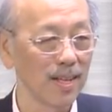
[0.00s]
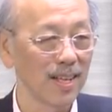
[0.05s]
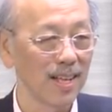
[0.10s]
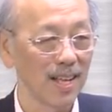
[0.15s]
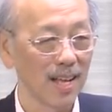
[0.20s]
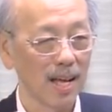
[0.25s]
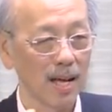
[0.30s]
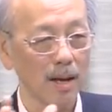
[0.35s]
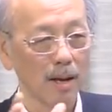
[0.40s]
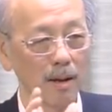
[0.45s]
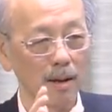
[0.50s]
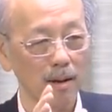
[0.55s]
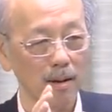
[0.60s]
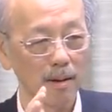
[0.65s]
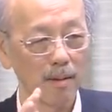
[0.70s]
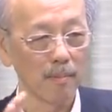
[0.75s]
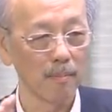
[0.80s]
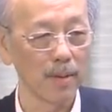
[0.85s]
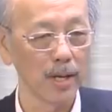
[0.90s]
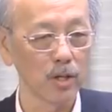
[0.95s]

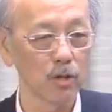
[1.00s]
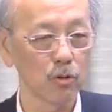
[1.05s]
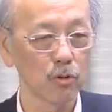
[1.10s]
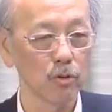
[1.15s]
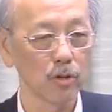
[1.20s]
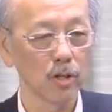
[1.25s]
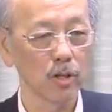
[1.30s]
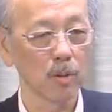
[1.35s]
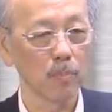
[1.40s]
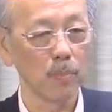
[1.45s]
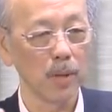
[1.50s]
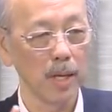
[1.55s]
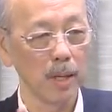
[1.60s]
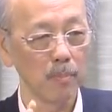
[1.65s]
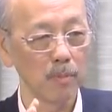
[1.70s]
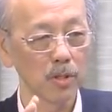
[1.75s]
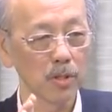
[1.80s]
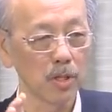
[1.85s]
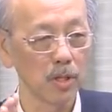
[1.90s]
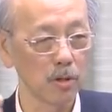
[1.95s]
uh, make sure the
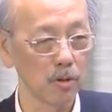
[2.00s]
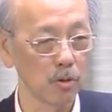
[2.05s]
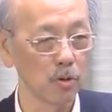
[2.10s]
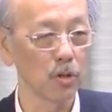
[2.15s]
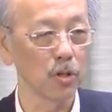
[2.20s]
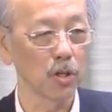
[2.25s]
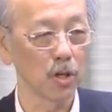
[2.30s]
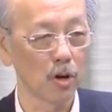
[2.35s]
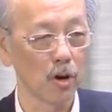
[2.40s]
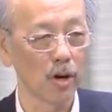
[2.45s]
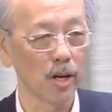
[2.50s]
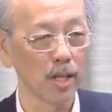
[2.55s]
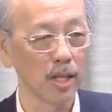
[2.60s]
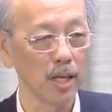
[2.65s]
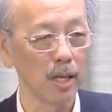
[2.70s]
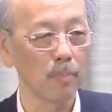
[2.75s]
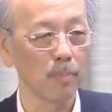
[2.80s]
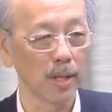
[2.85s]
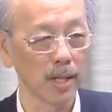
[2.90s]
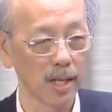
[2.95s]
beam still good
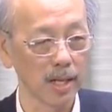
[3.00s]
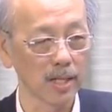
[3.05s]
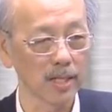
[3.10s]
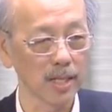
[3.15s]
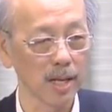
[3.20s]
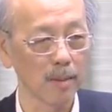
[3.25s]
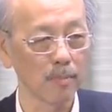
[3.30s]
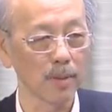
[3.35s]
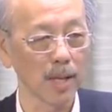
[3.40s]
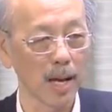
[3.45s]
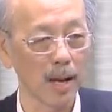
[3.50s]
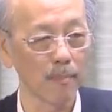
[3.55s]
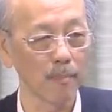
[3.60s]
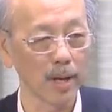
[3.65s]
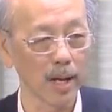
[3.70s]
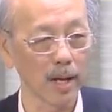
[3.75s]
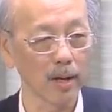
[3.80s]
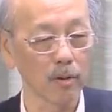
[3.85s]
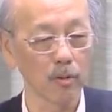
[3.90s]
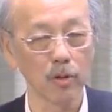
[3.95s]
quality, but at the same time
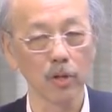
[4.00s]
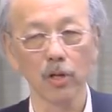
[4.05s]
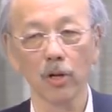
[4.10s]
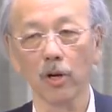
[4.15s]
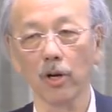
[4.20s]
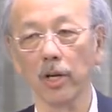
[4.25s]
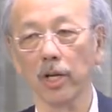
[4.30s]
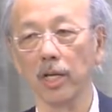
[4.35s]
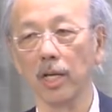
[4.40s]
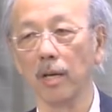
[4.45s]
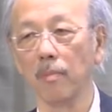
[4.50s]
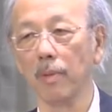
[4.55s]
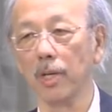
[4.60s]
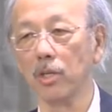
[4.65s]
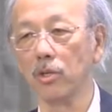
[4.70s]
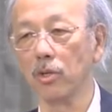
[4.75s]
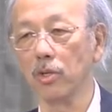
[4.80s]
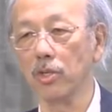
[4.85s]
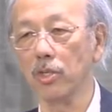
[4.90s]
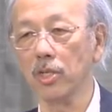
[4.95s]
get good quality
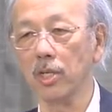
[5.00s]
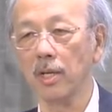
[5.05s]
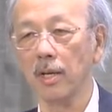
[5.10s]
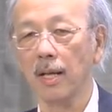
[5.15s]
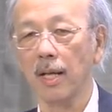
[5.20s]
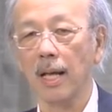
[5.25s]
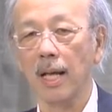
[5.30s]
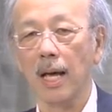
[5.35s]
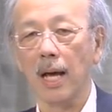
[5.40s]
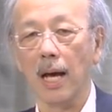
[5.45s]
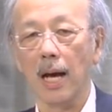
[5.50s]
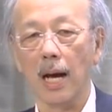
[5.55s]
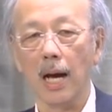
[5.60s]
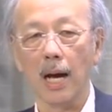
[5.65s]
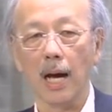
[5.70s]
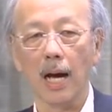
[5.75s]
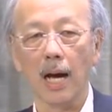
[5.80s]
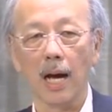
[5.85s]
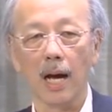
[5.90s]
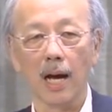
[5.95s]
images.
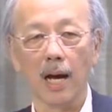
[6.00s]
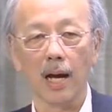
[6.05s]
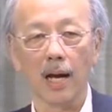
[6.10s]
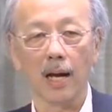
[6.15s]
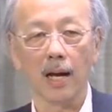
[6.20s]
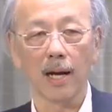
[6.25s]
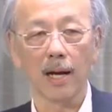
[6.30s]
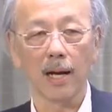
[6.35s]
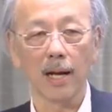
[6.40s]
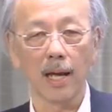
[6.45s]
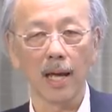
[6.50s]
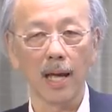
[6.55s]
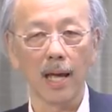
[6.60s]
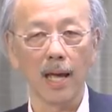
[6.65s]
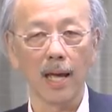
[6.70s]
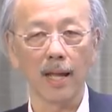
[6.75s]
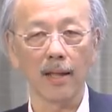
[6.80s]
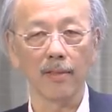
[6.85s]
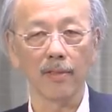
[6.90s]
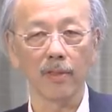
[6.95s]
Uh,
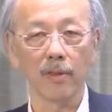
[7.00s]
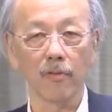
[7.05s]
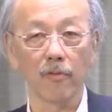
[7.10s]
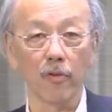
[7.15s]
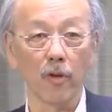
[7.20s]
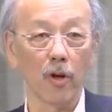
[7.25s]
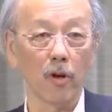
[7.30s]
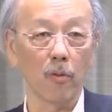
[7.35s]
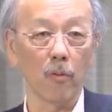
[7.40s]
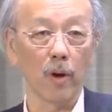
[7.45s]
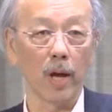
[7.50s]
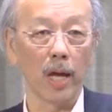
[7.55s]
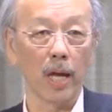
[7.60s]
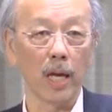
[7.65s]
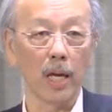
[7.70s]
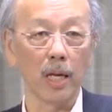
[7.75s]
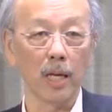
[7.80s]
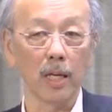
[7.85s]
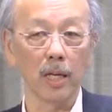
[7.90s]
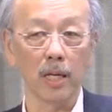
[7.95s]
and the third
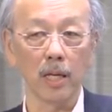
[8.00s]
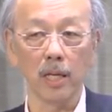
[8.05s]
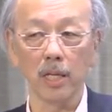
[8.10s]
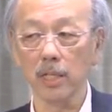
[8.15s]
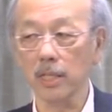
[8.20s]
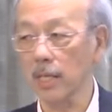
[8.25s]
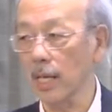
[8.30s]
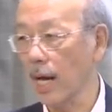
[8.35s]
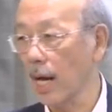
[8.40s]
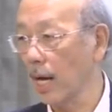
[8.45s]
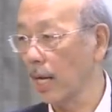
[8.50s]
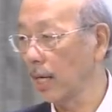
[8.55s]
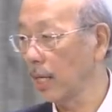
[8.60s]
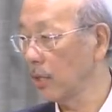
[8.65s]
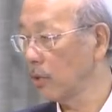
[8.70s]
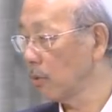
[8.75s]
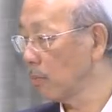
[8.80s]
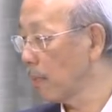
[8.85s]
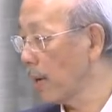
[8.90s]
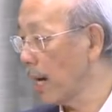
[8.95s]
way is I
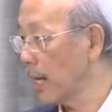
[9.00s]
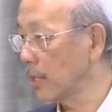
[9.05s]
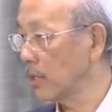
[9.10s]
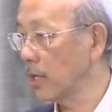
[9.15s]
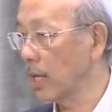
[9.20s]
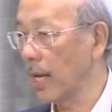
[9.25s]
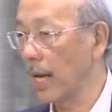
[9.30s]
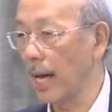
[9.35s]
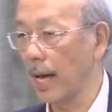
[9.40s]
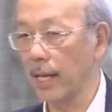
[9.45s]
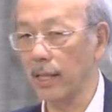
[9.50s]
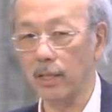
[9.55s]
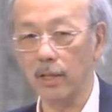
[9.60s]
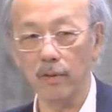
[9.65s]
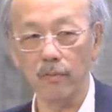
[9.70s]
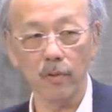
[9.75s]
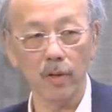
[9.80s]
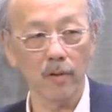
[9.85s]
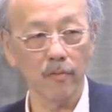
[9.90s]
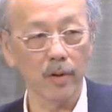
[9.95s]
need to pass the head.
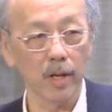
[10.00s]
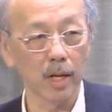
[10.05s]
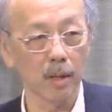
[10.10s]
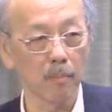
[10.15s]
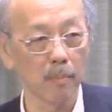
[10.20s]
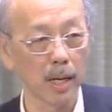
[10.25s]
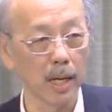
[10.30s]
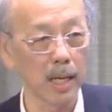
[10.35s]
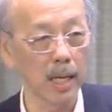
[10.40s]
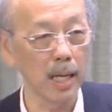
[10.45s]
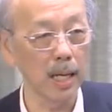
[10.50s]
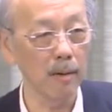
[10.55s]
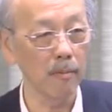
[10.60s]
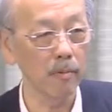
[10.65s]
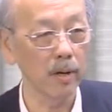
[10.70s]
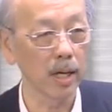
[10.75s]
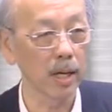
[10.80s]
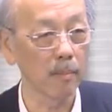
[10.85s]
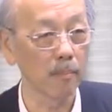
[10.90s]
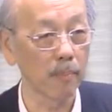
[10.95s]
If you have any money,
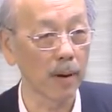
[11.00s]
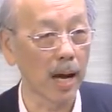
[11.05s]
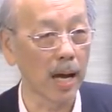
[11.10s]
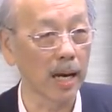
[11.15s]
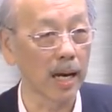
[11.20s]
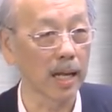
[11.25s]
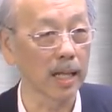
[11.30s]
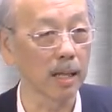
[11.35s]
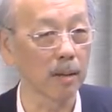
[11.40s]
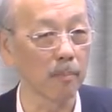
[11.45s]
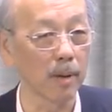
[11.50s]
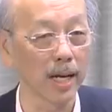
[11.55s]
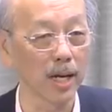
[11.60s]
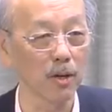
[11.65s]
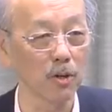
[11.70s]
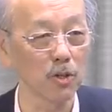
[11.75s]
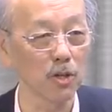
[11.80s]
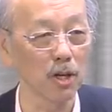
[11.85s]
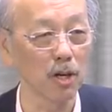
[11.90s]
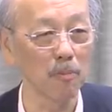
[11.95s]
we can buy another
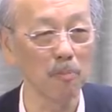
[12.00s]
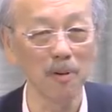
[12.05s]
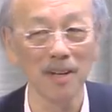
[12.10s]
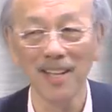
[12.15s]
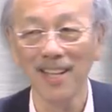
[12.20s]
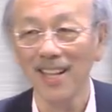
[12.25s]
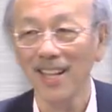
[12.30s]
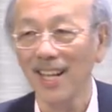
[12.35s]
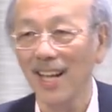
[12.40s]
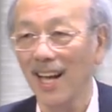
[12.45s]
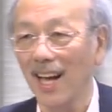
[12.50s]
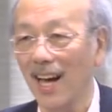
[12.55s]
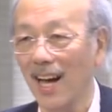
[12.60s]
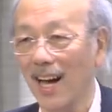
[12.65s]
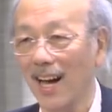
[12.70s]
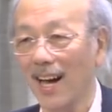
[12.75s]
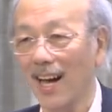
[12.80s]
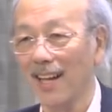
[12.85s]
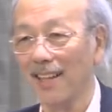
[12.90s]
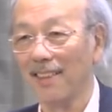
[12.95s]
microscope.
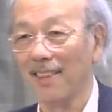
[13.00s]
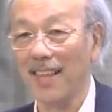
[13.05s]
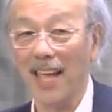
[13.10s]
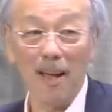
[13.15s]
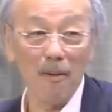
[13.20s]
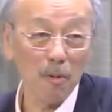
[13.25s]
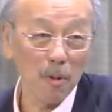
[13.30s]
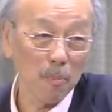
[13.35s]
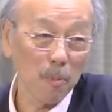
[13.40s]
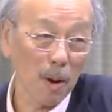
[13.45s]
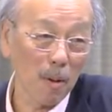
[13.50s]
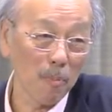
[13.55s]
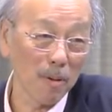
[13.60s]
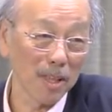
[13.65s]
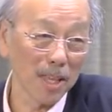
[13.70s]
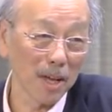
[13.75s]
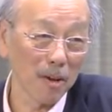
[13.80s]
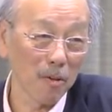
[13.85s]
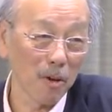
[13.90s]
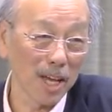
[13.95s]
Uh, that would probably
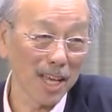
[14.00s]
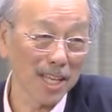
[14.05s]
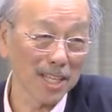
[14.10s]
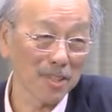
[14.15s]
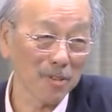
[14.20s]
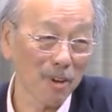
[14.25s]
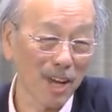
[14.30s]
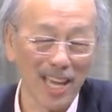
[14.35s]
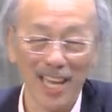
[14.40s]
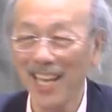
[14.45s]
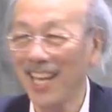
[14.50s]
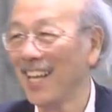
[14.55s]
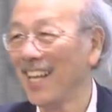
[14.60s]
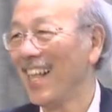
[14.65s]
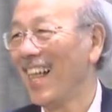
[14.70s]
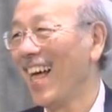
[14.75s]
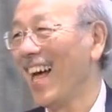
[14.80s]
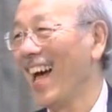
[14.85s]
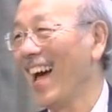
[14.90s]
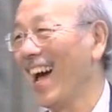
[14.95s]
be the quickest way.
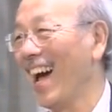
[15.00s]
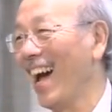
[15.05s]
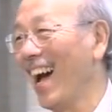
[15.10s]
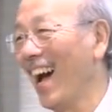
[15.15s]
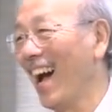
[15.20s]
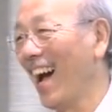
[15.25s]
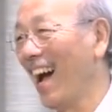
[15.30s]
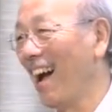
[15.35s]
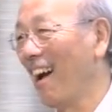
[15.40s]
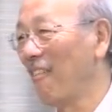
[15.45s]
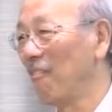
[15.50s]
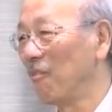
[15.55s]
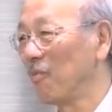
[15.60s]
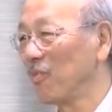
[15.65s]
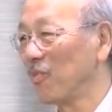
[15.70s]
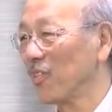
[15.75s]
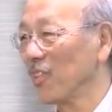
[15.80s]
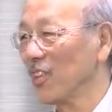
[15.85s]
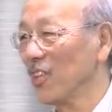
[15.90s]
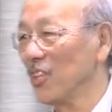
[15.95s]
Uh,
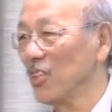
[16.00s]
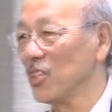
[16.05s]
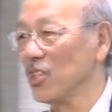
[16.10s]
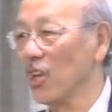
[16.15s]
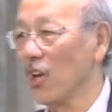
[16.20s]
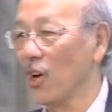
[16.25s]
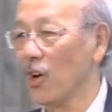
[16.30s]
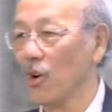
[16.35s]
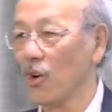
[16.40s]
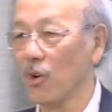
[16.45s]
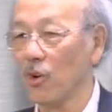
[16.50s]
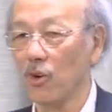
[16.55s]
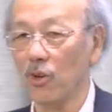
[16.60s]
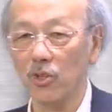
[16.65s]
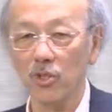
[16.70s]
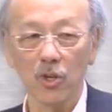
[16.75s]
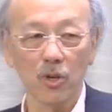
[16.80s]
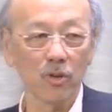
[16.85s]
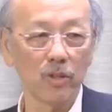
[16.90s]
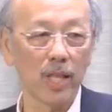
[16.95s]
so,
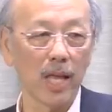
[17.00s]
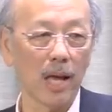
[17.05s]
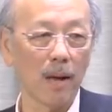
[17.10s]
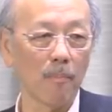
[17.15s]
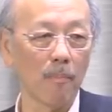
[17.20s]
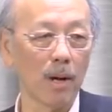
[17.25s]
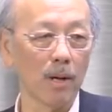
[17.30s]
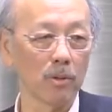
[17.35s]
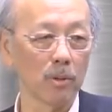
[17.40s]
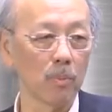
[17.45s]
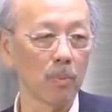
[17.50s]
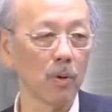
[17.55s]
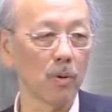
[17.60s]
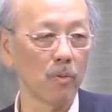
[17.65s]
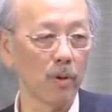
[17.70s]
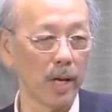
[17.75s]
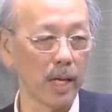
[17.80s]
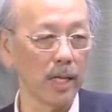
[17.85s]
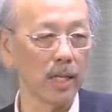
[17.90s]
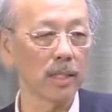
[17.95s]
so there are multiple
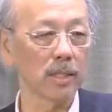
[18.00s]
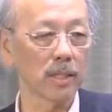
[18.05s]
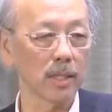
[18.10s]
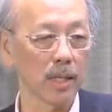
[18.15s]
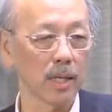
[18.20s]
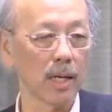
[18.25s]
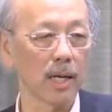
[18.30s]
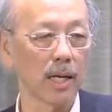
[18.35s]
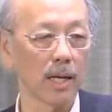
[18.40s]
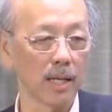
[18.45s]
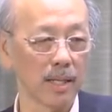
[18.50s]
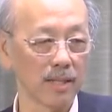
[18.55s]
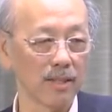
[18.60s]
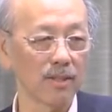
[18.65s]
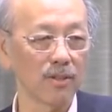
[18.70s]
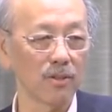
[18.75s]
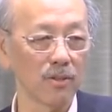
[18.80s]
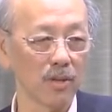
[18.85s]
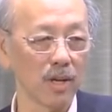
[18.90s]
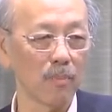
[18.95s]
ways uh,
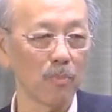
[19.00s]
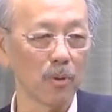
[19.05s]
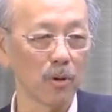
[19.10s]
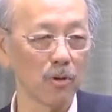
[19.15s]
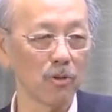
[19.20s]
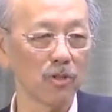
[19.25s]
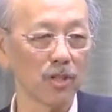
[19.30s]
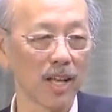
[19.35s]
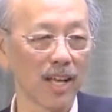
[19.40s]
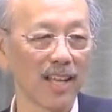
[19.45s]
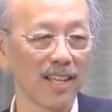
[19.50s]
to approach that.